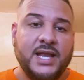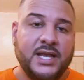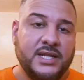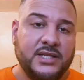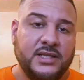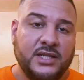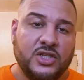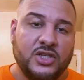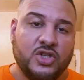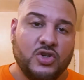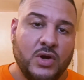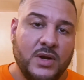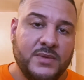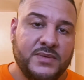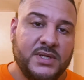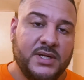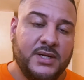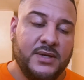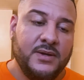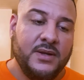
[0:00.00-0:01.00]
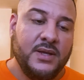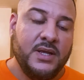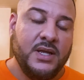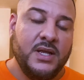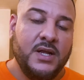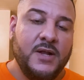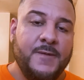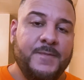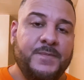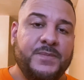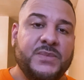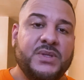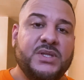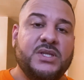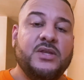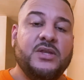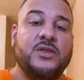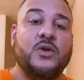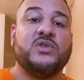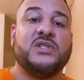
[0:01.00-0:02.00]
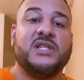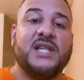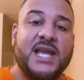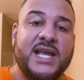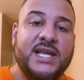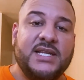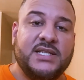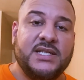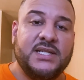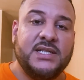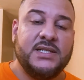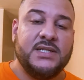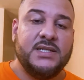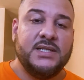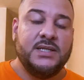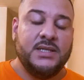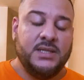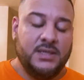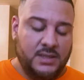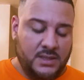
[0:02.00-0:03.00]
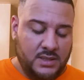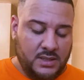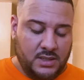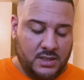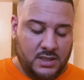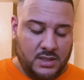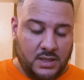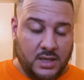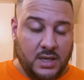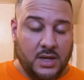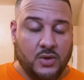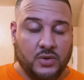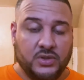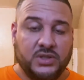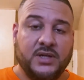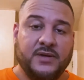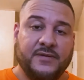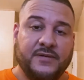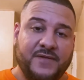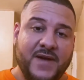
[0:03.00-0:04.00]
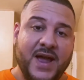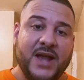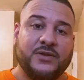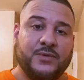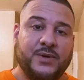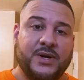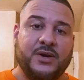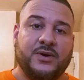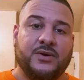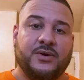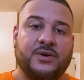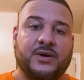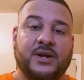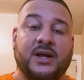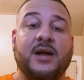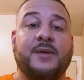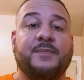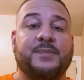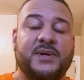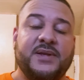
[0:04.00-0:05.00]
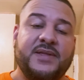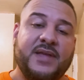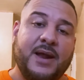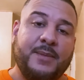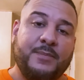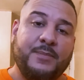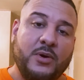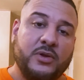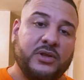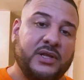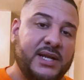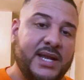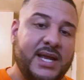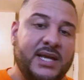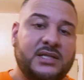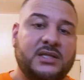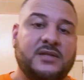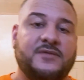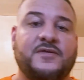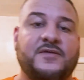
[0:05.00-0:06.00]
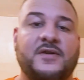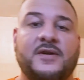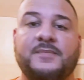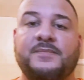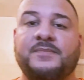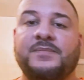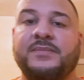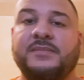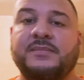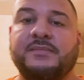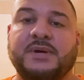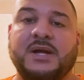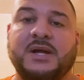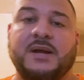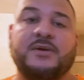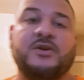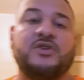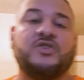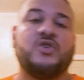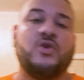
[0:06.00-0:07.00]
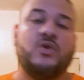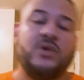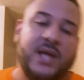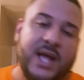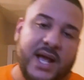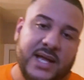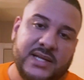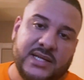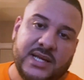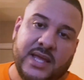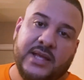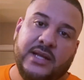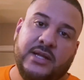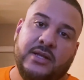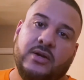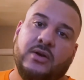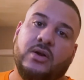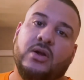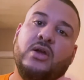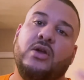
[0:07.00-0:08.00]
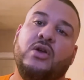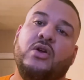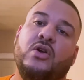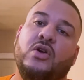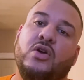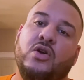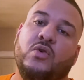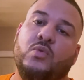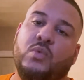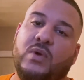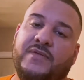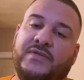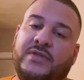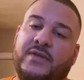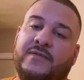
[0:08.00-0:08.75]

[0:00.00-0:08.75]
in the description to those laces. Or to the factory or the company that I bought the laces from. But I'm gonna show you guys how they look with the